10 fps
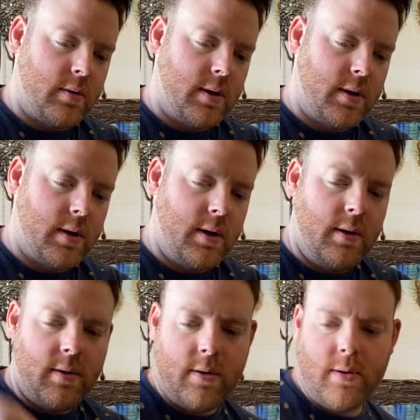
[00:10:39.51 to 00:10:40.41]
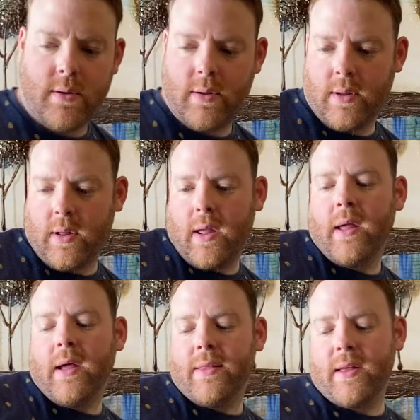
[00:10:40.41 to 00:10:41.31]
Okay.
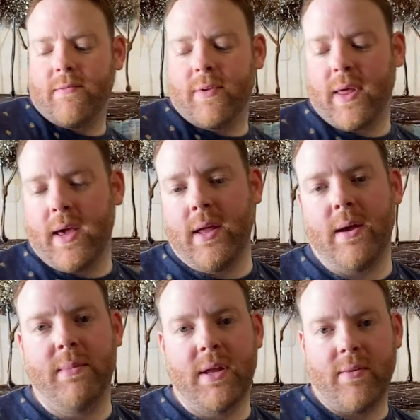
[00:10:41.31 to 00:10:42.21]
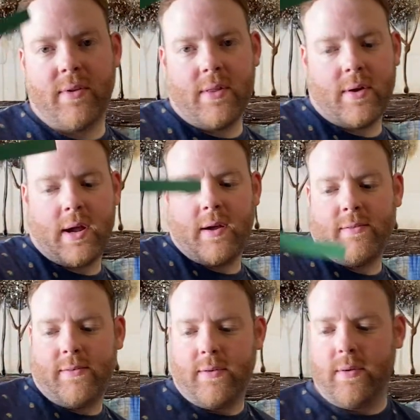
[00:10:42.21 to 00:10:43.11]
And then for the head, I'm gonna use the other
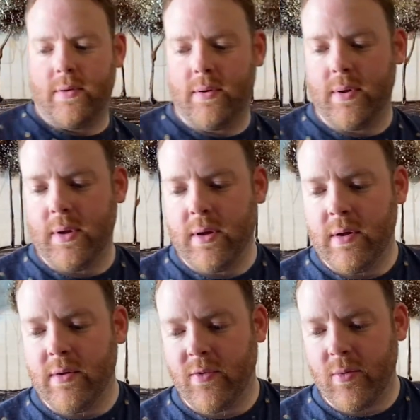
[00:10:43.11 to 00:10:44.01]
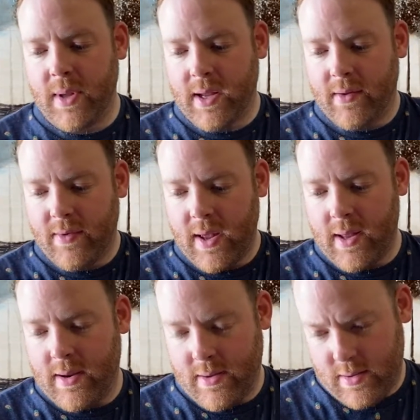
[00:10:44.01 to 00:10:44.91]
half to make his
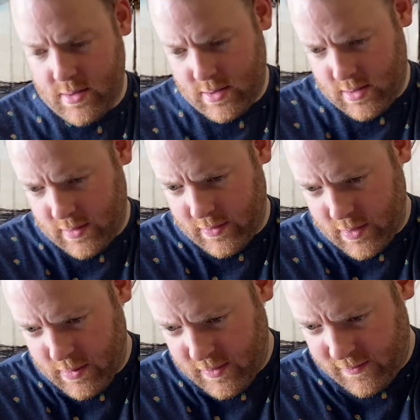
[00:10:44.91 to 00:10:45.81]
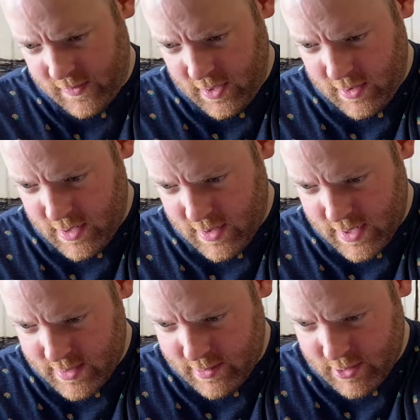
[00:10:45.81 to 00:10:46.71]
head. So I'm gonna figure out how
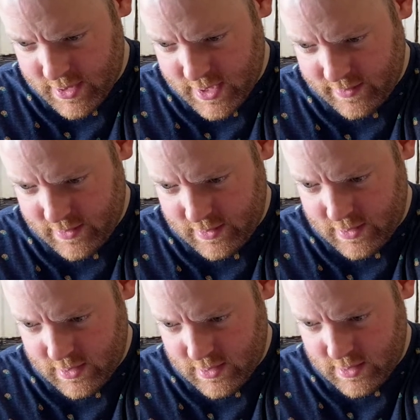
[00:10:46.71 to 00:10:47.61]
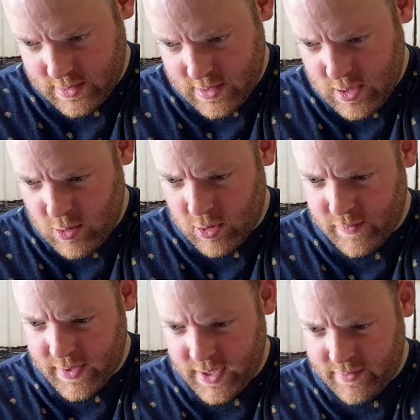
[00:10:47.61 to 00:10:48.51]
I want that to look, or
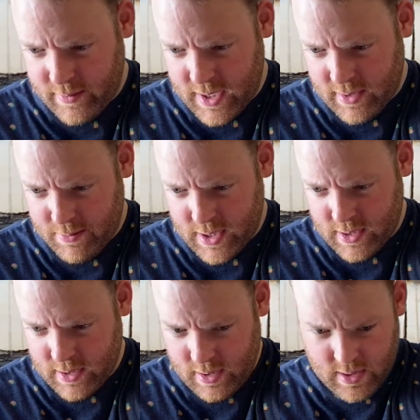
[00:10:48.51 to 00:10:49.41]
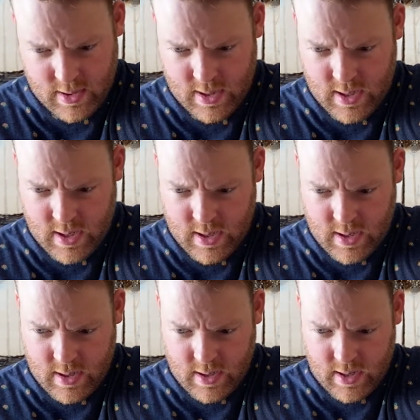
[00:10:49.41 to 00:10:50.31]
if I need to make it bigger.
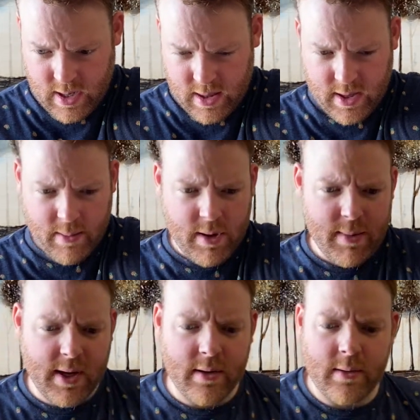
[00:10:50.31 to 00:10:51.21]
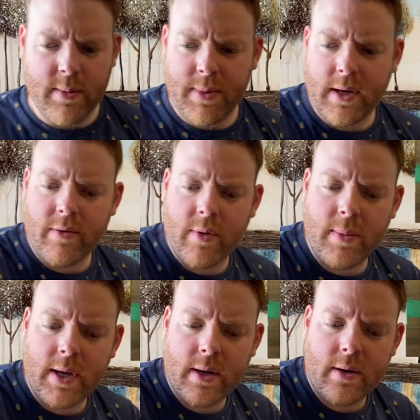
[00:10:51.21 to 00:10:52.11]
I think I'm gonna make it a little bit bigger, so I'm
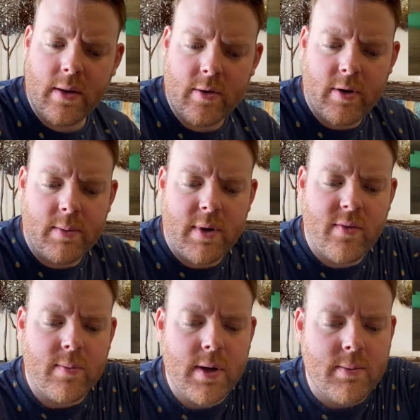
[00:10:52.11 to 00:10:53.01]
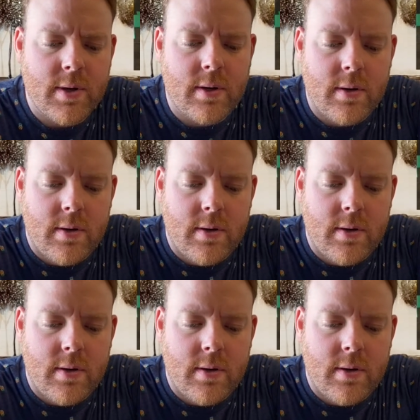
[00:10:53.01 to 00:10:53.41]
gonna get another green piece of paper.